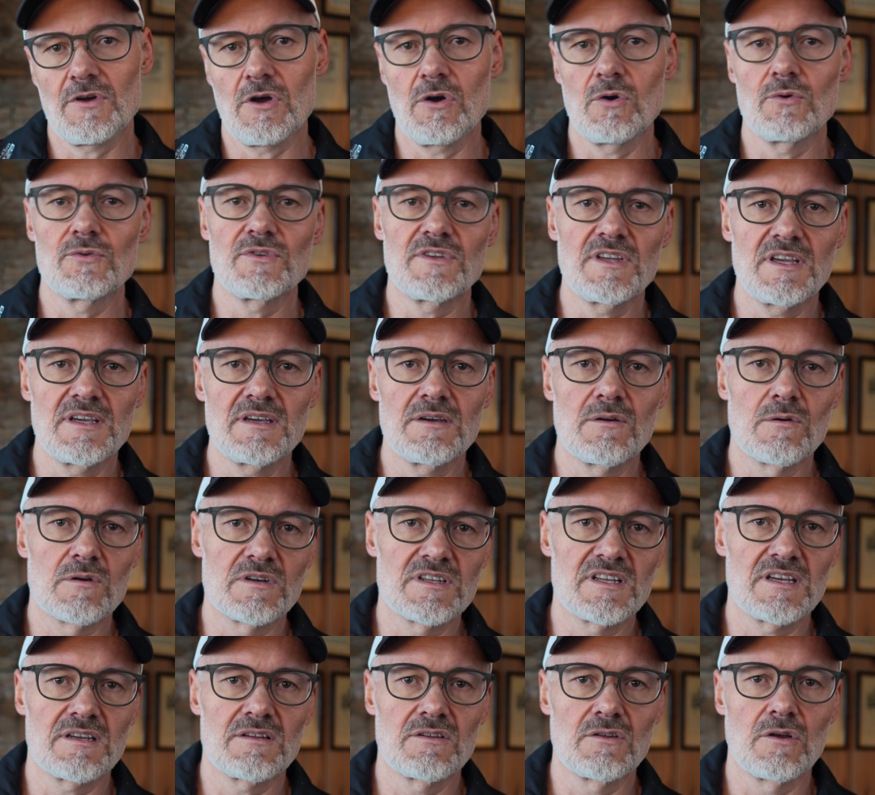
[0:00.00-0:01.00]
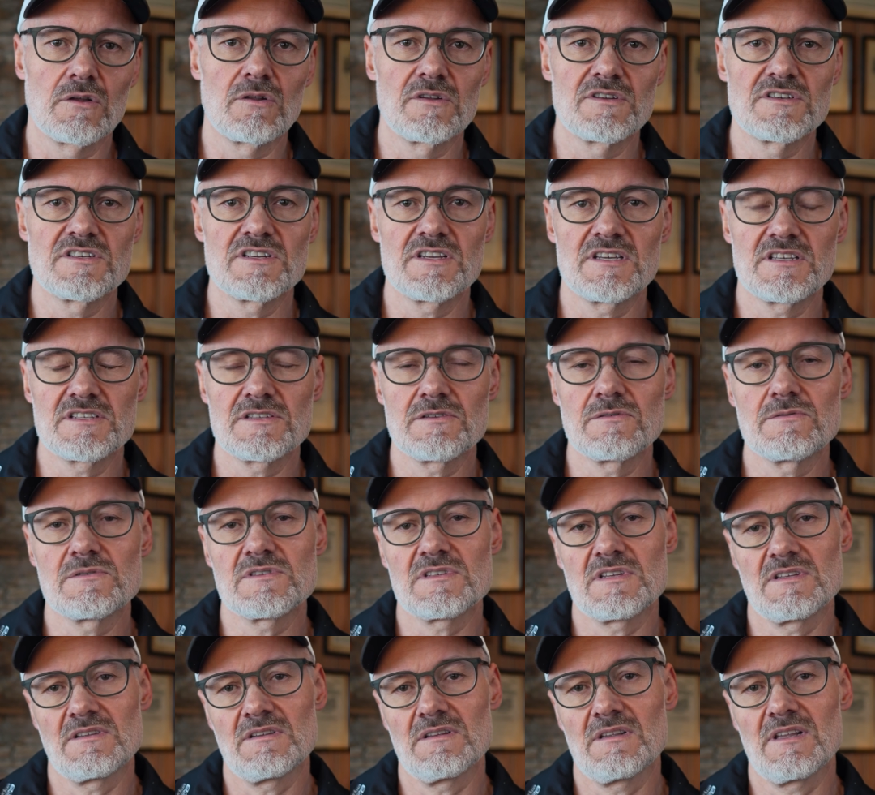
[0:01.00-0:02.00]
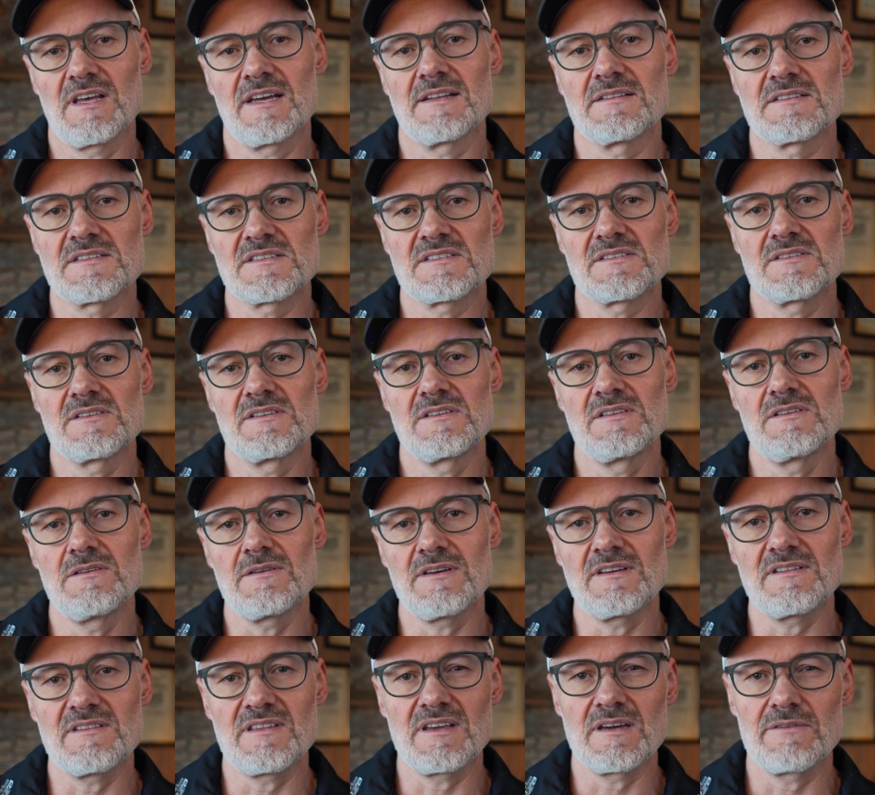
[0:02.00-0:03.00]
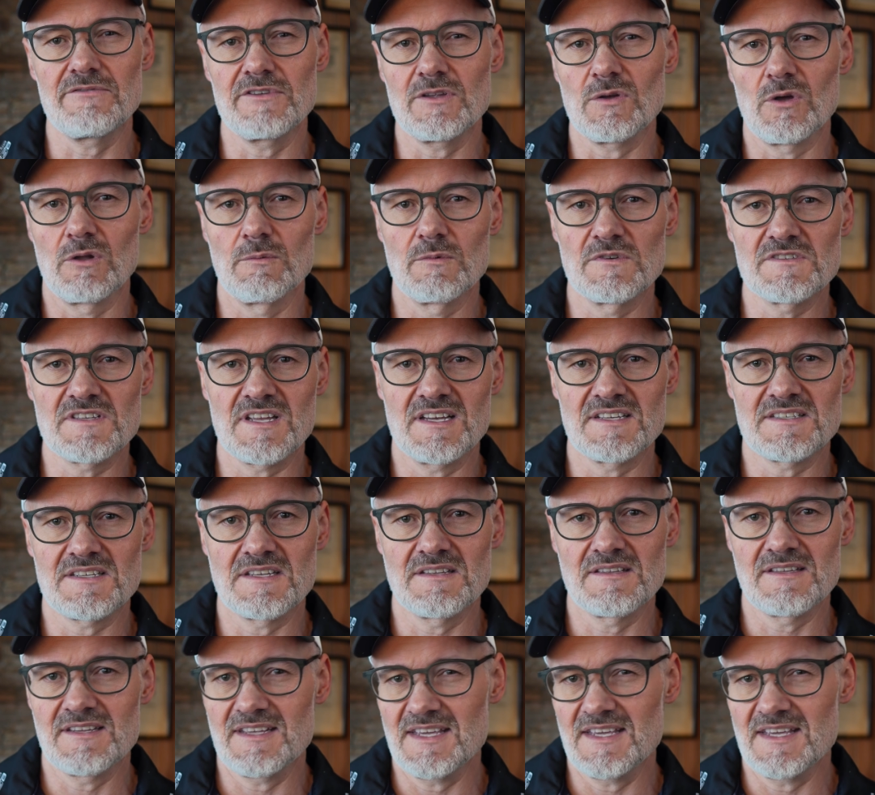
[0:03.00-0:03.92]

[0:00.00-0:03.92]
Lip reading: coating or technology is used in the lens. You can think of it almost as an